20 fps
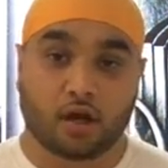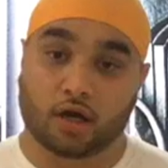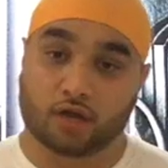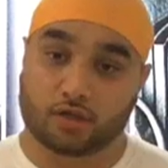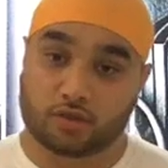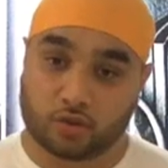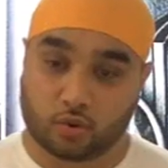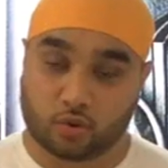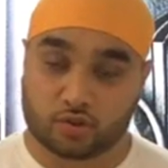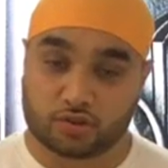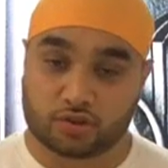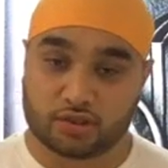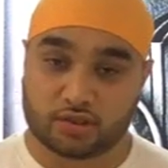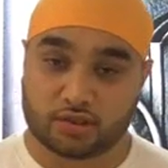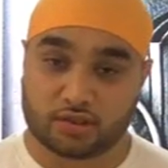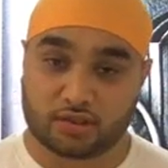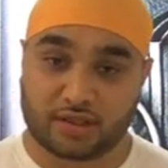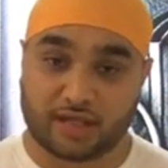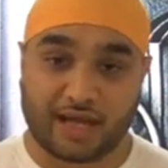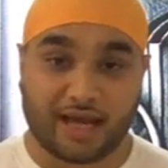are
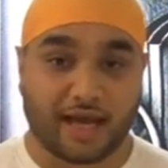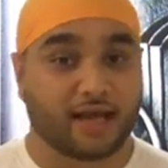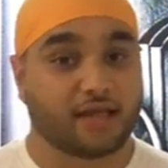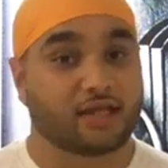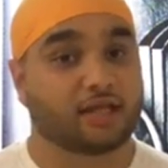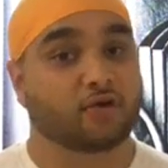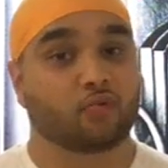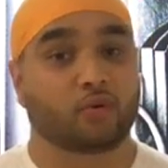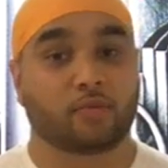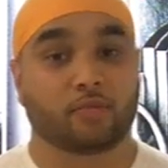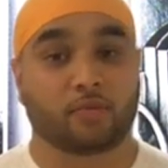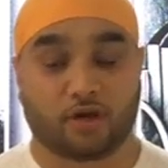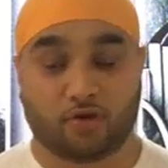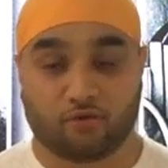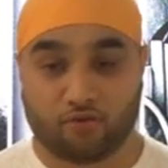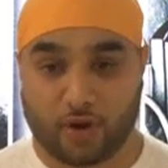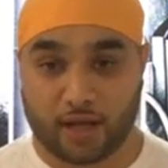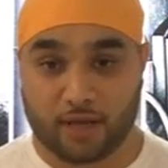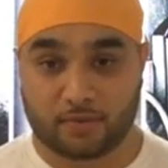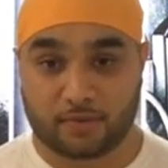tortured, and their women
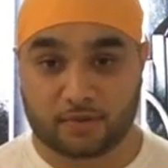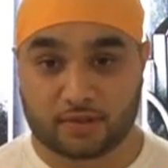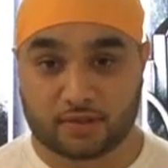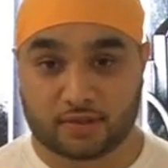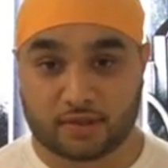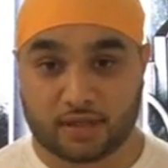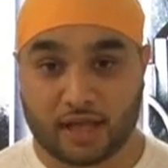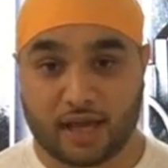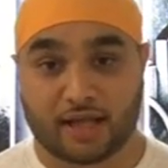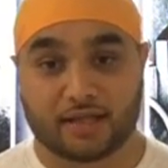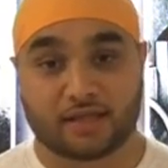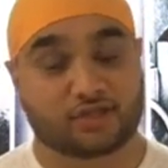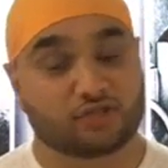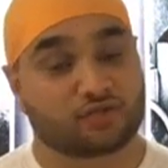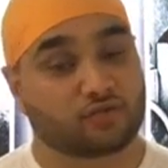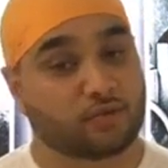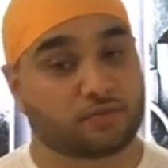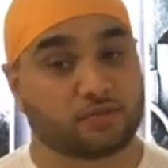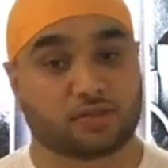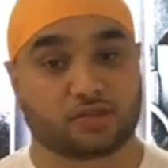are raped and their
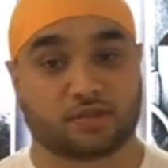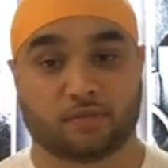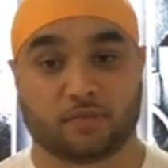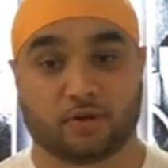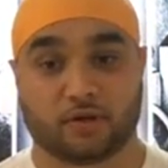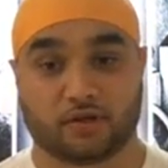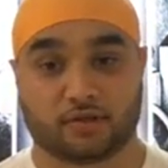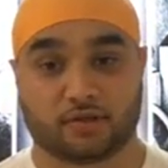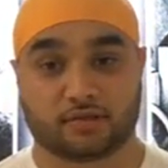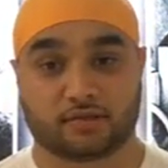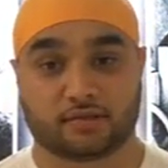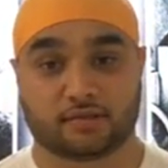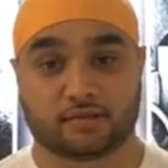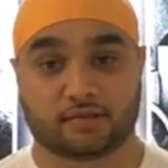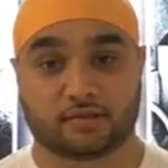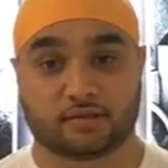scriptures are burned.